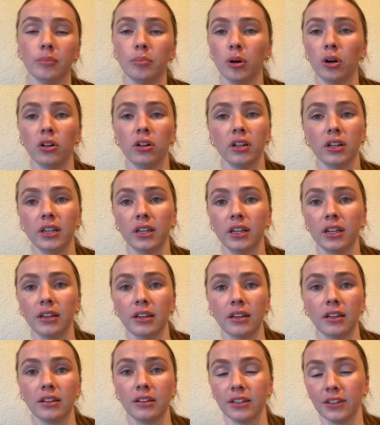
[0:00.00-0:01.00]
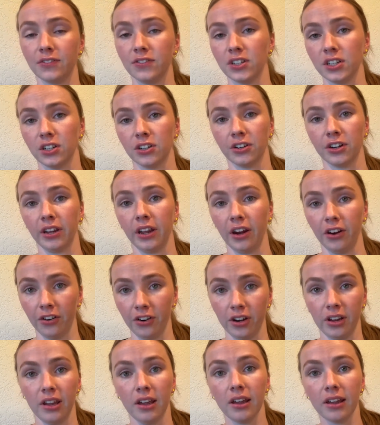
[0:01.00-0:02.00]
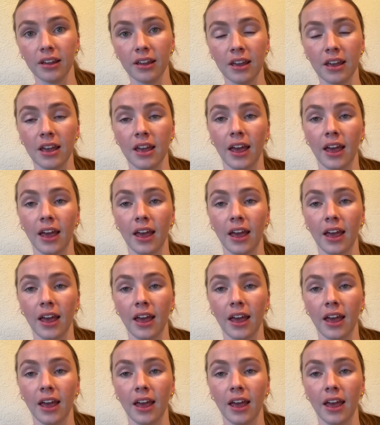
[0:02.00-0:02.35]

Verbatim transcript: pulling, lifting, or carrying.